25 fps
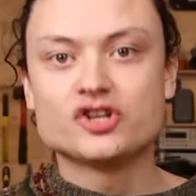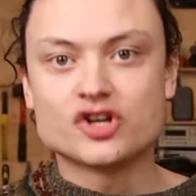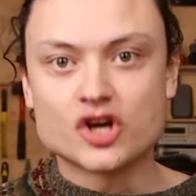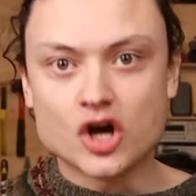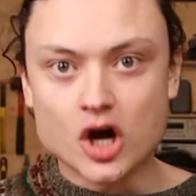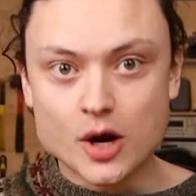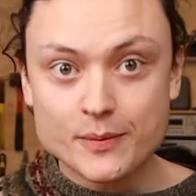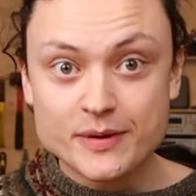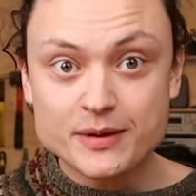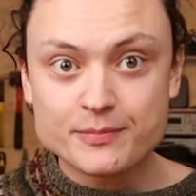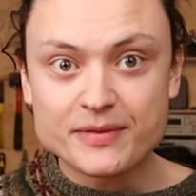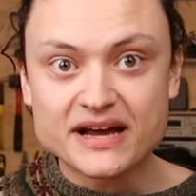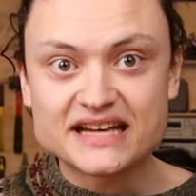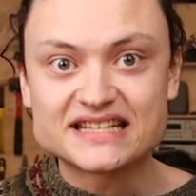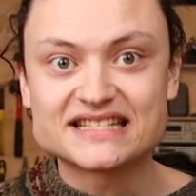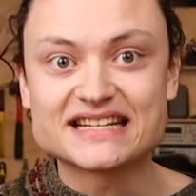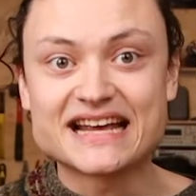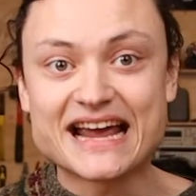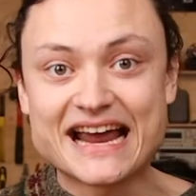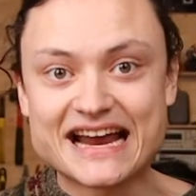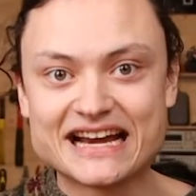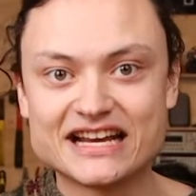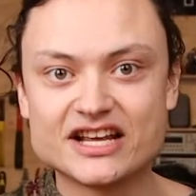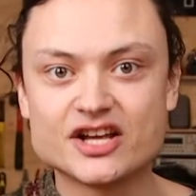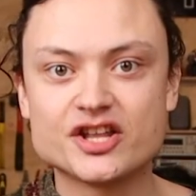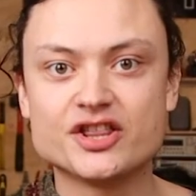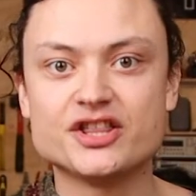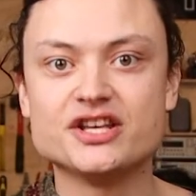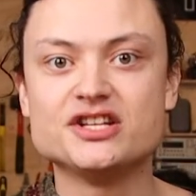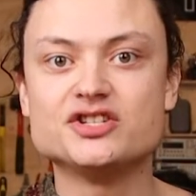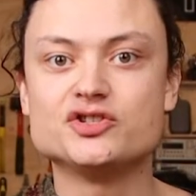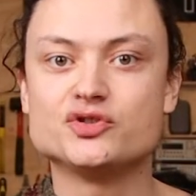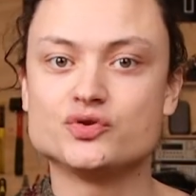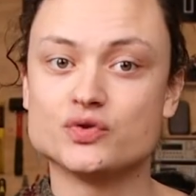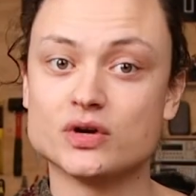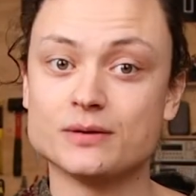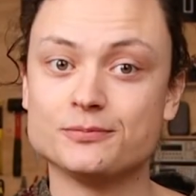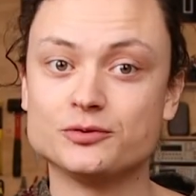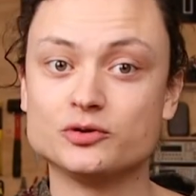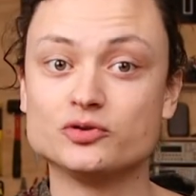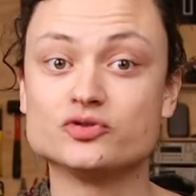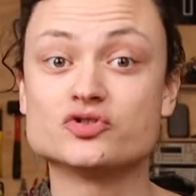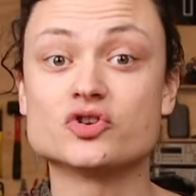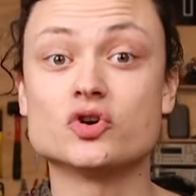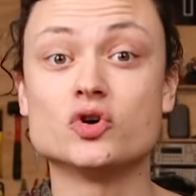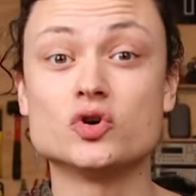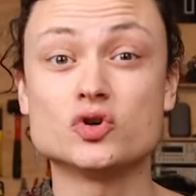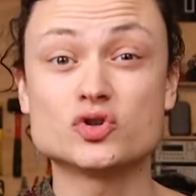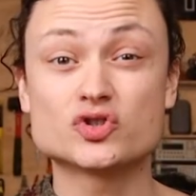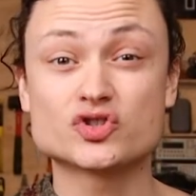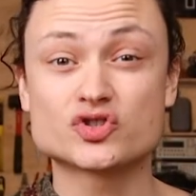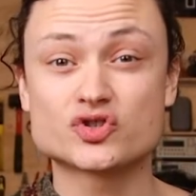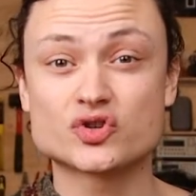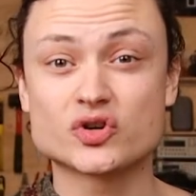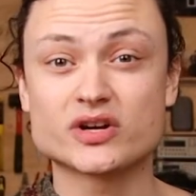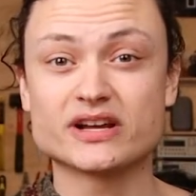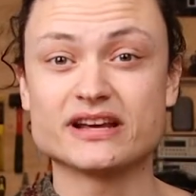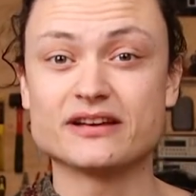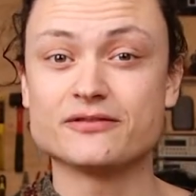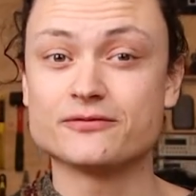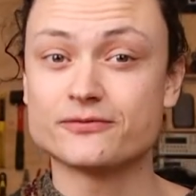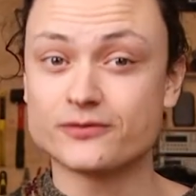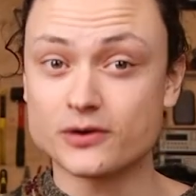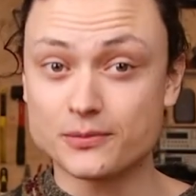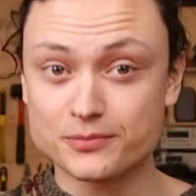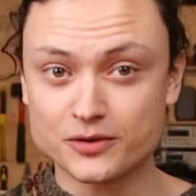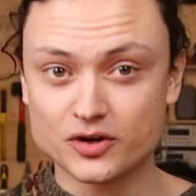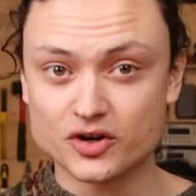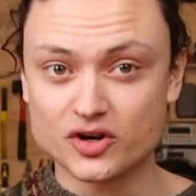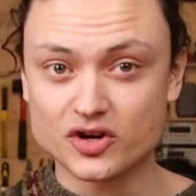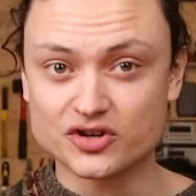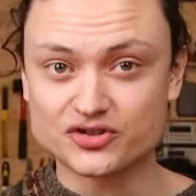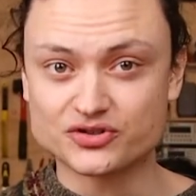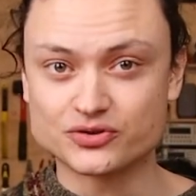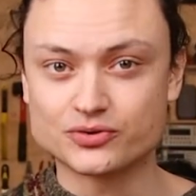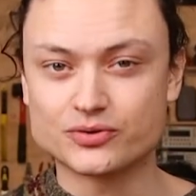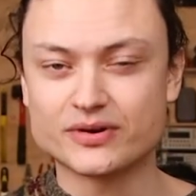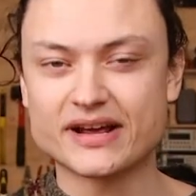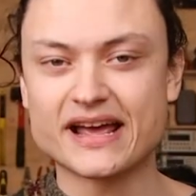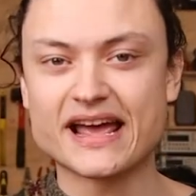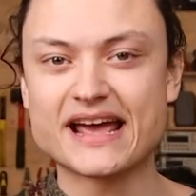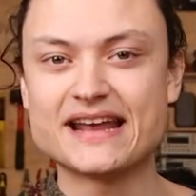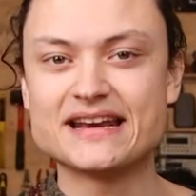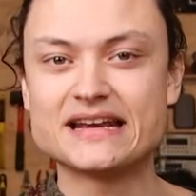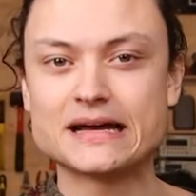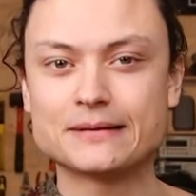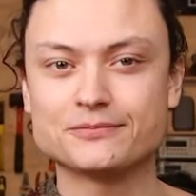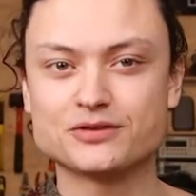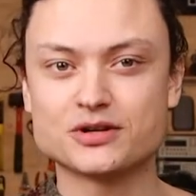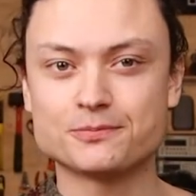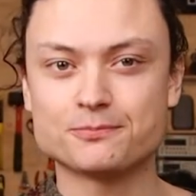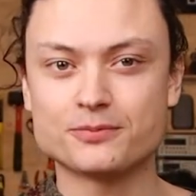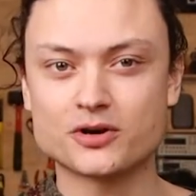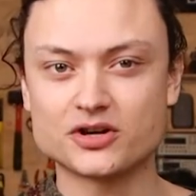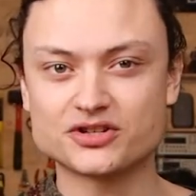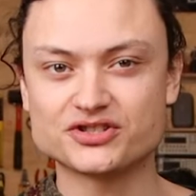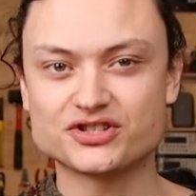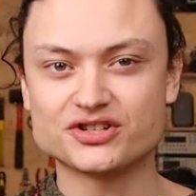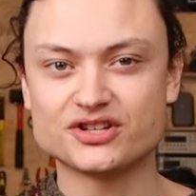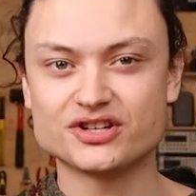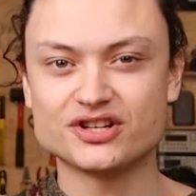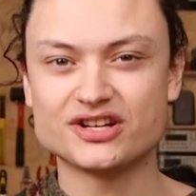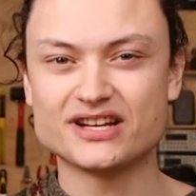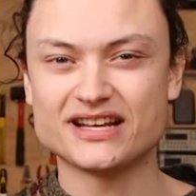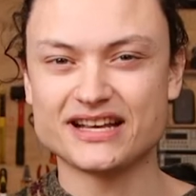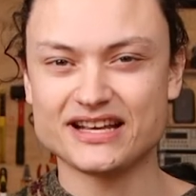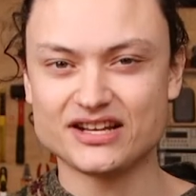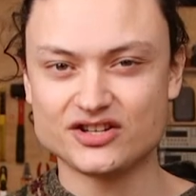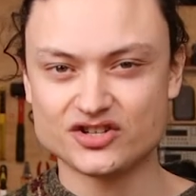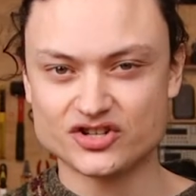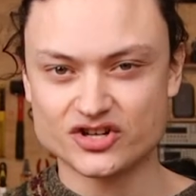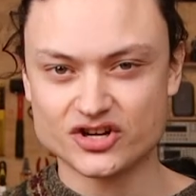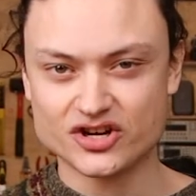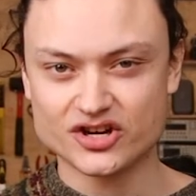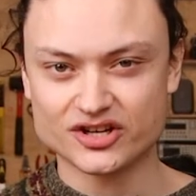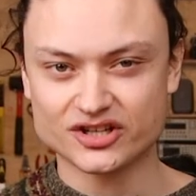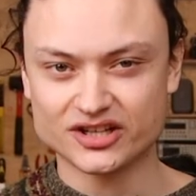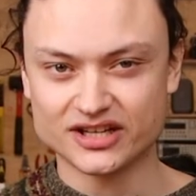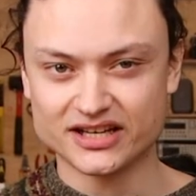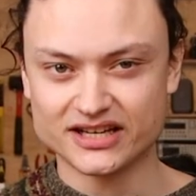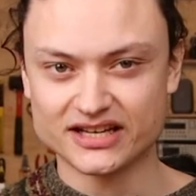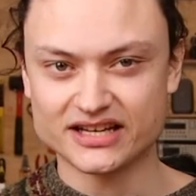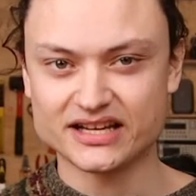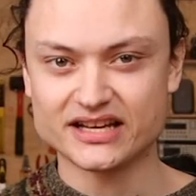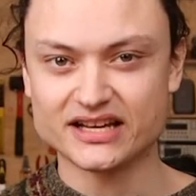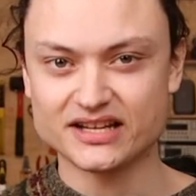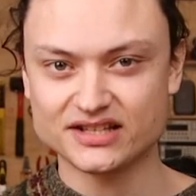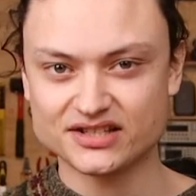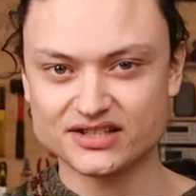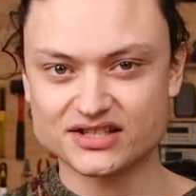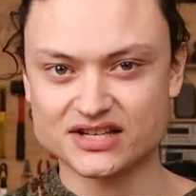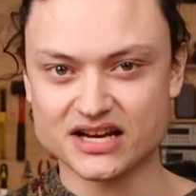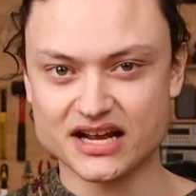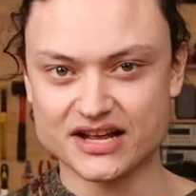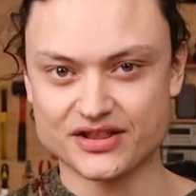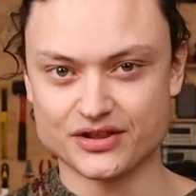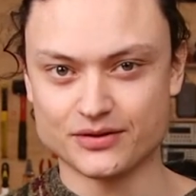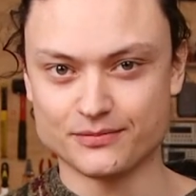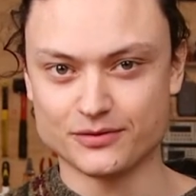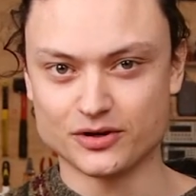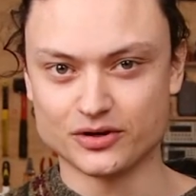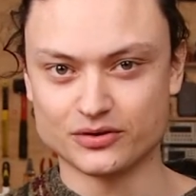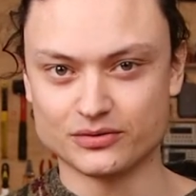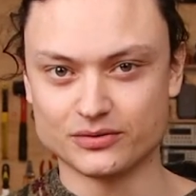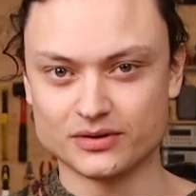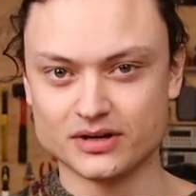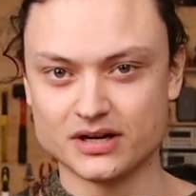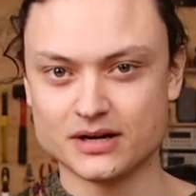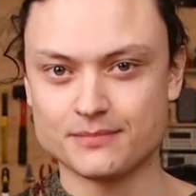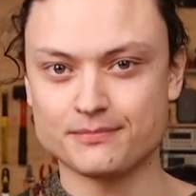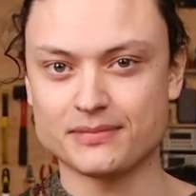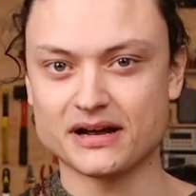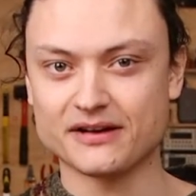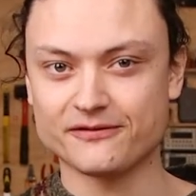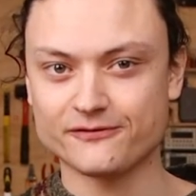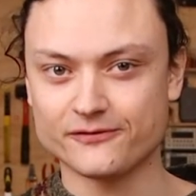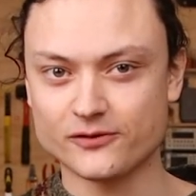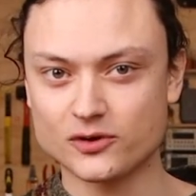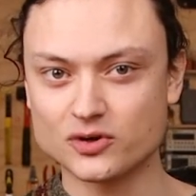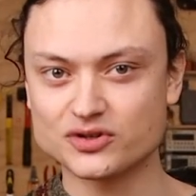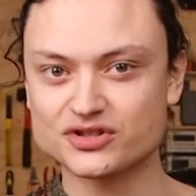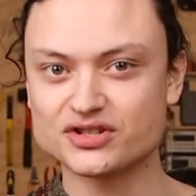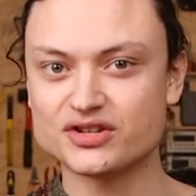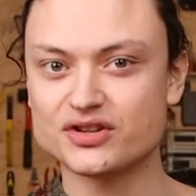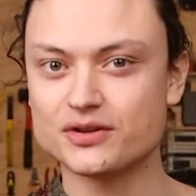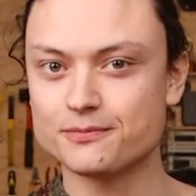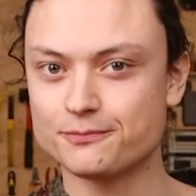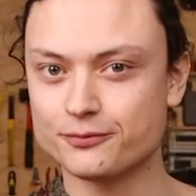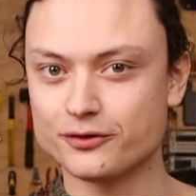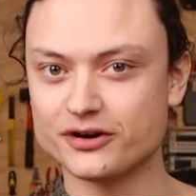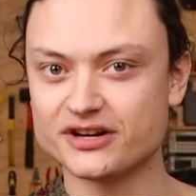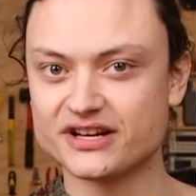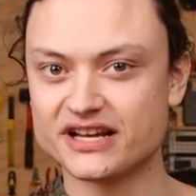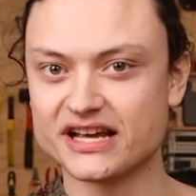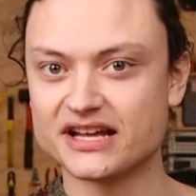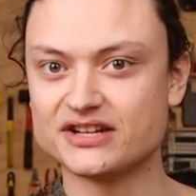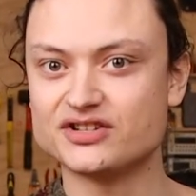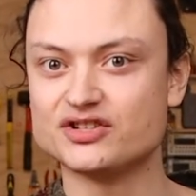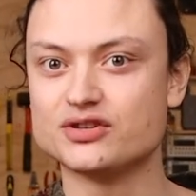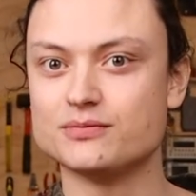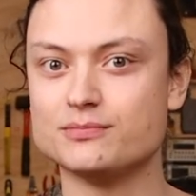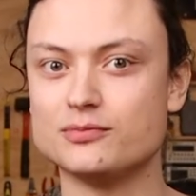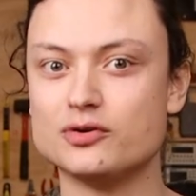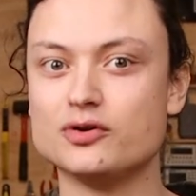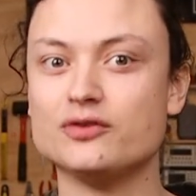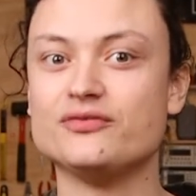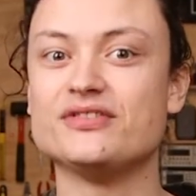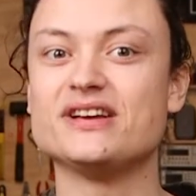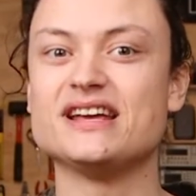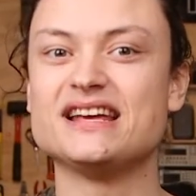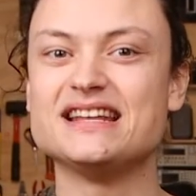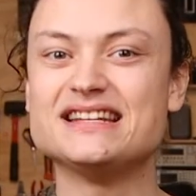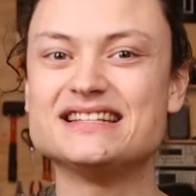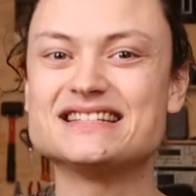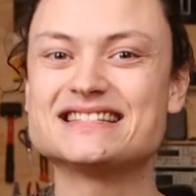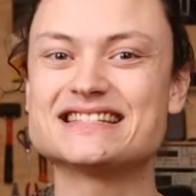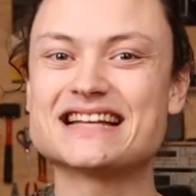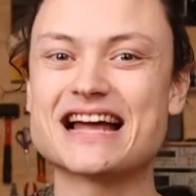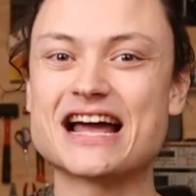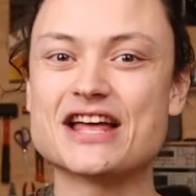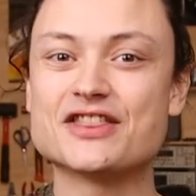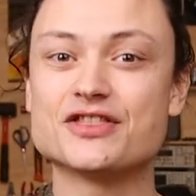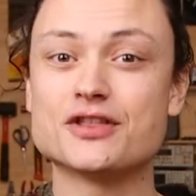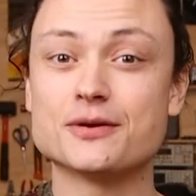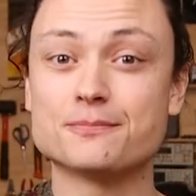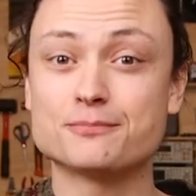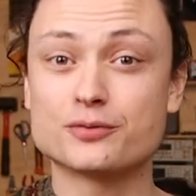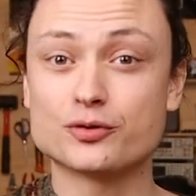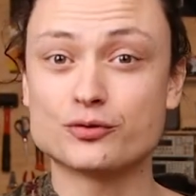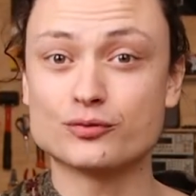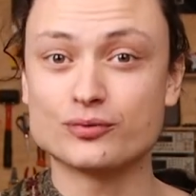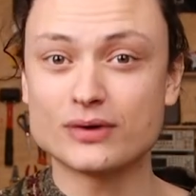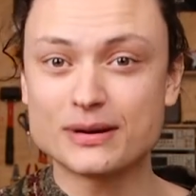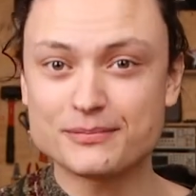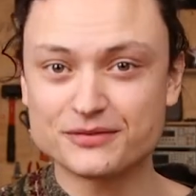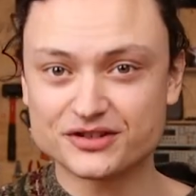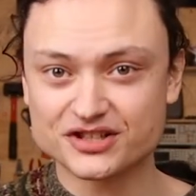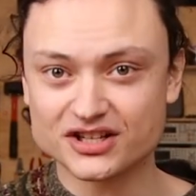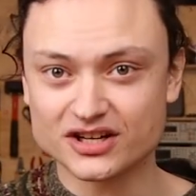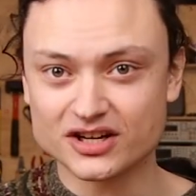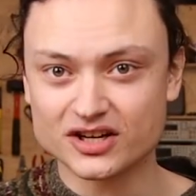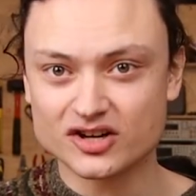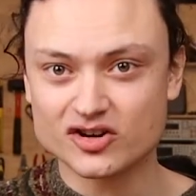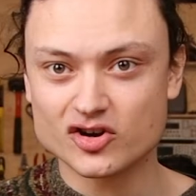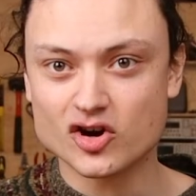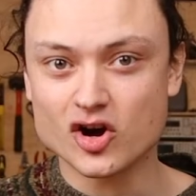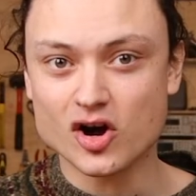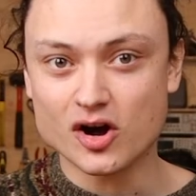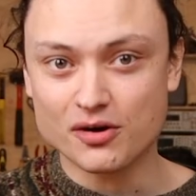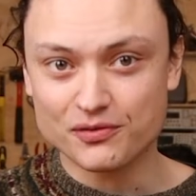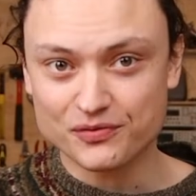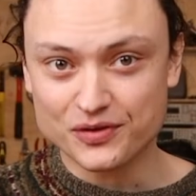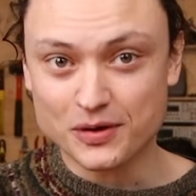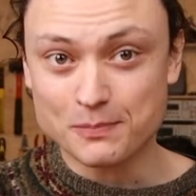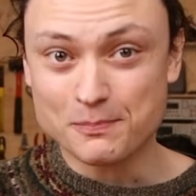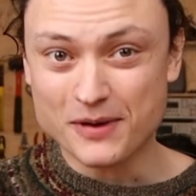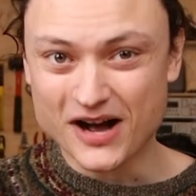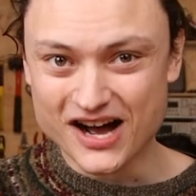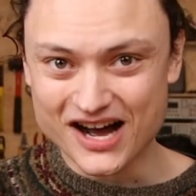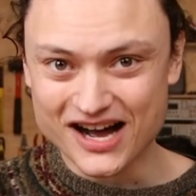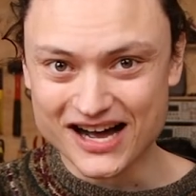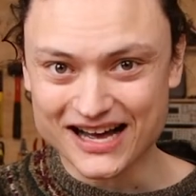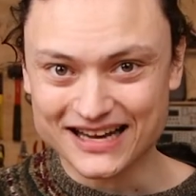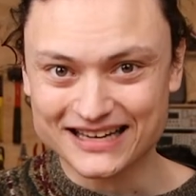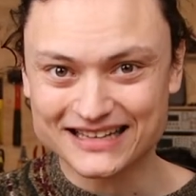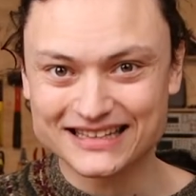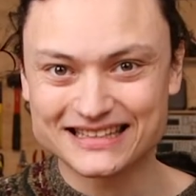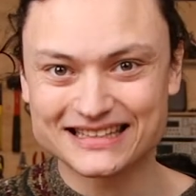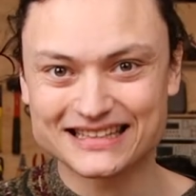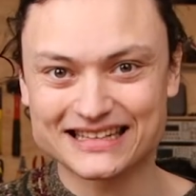Combing makes any of these dribbles or stringing from the nozzle end up deposited internally inside the model by forcing the print head to move inside the perimeter of the part